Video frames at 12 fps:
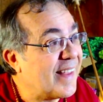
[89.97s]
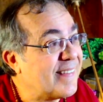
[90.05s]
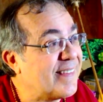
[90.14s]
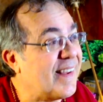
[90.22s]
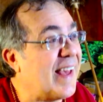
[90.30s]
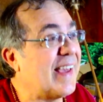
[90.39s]

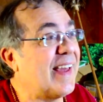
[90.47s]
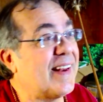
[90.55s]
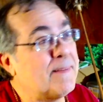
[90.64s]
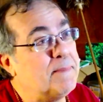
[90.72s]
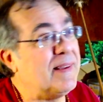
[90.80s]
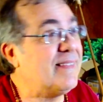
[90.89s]
so I
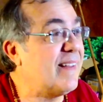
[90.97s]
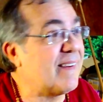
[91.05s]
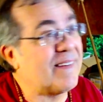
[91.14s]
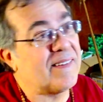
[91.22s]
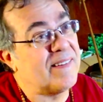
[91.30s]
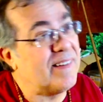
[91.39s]
gotta be
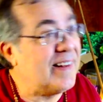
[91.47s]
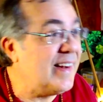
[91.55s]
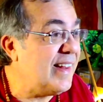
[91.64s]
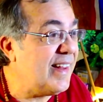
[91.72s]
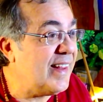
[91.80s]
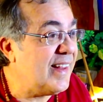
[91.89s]
there
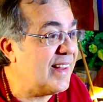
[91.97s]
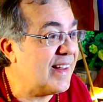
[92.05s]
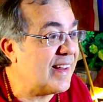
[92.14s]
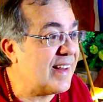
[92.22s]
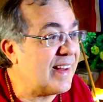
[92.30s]
early.